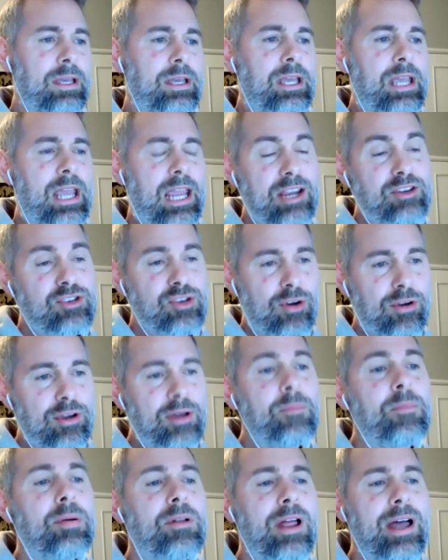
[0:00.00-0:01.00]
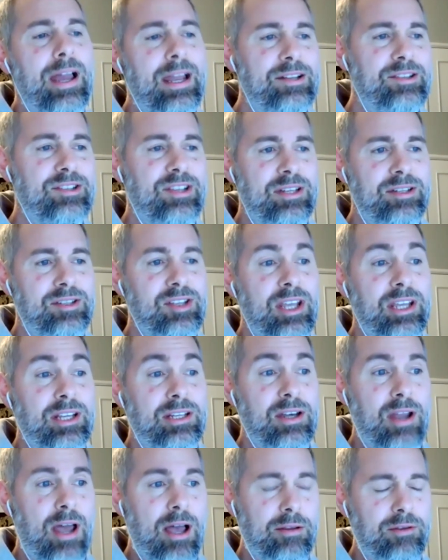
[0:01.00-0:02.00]
HR compliance and
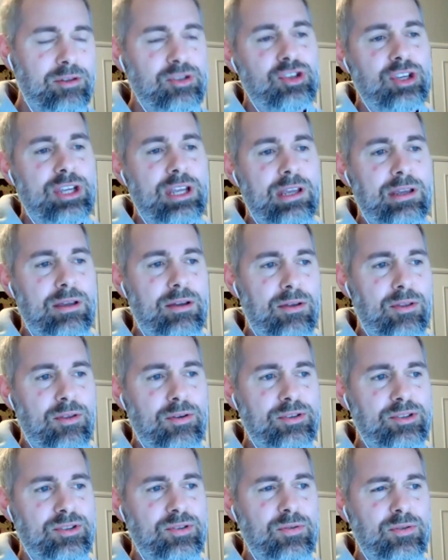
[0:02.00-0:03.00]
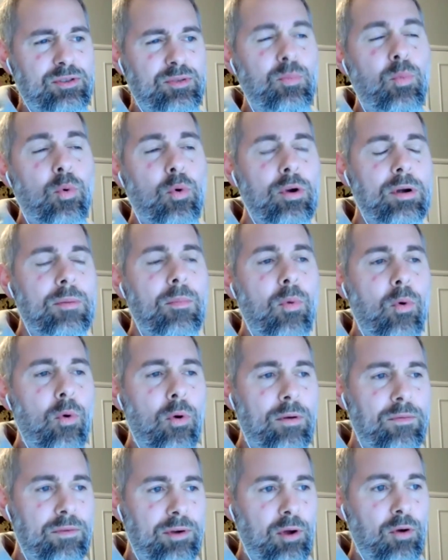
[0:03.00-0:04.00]
technology there's there's more and more
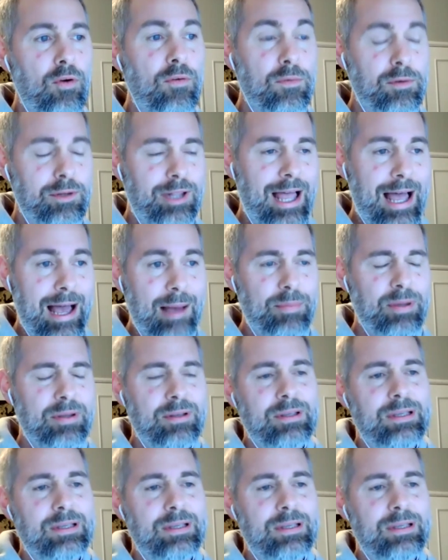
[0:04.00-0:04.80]
of an overlap.